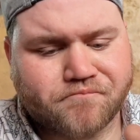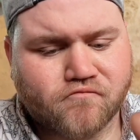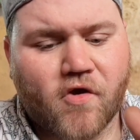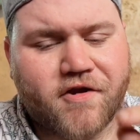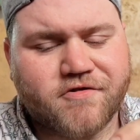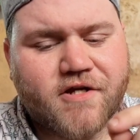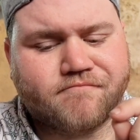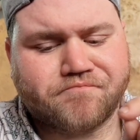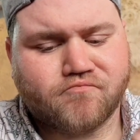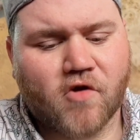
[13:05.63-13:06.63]
Like you said,
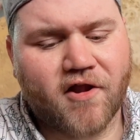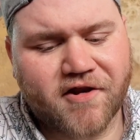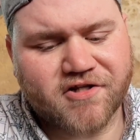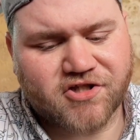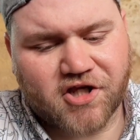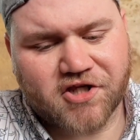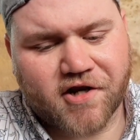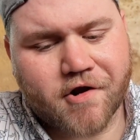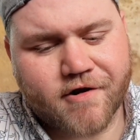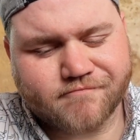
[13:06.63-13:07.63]
I like the
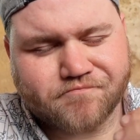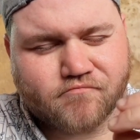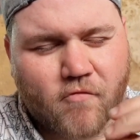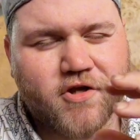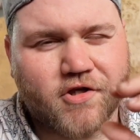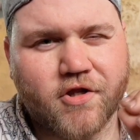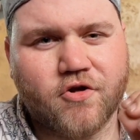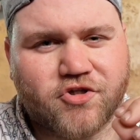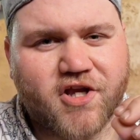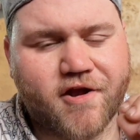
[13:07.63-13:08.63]
seasoning on it, but it's a
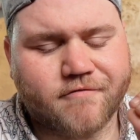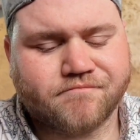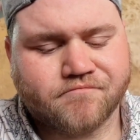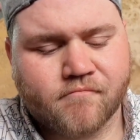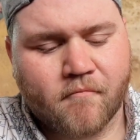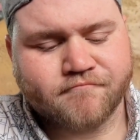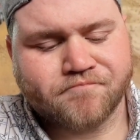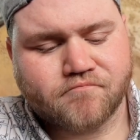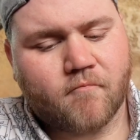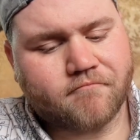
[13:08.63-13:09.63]
little stale.
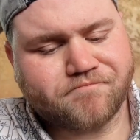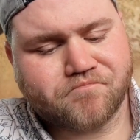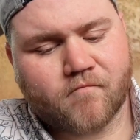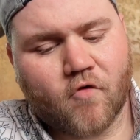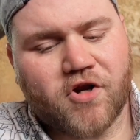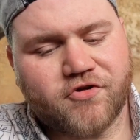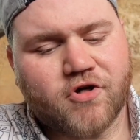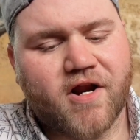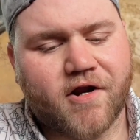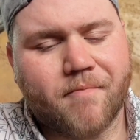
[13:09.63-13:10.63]
We'll have to
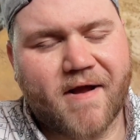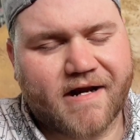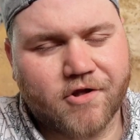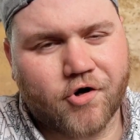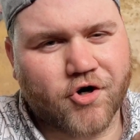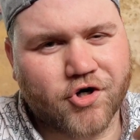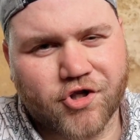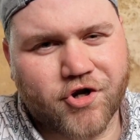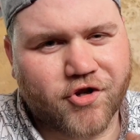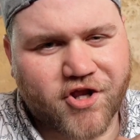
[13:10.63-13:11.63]
try to come back a little
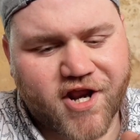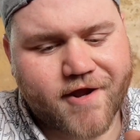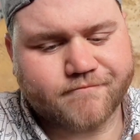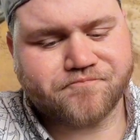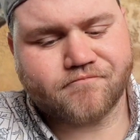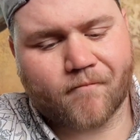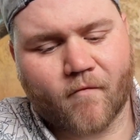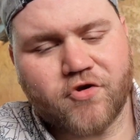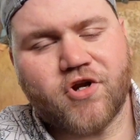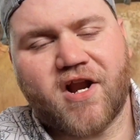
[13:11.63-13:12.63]
earlier in the day,
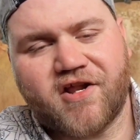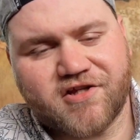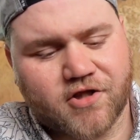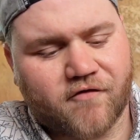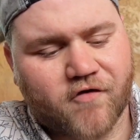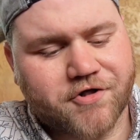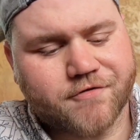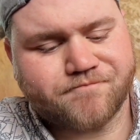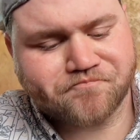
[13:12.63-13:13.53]
try to get it a little fresher.